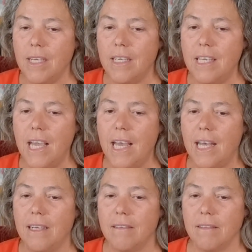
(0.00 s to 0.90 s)

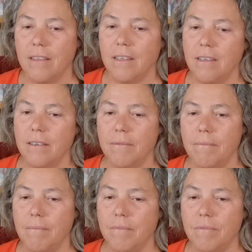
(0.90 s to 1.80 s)
Yeah.
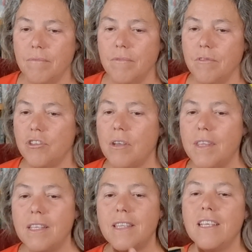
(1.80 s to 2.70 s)
So
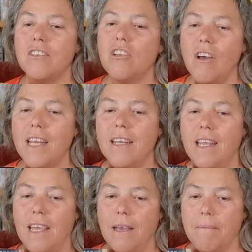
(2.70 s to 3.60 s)
there's a lot in
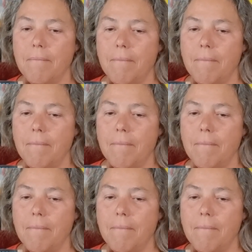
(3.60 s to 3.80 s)
here.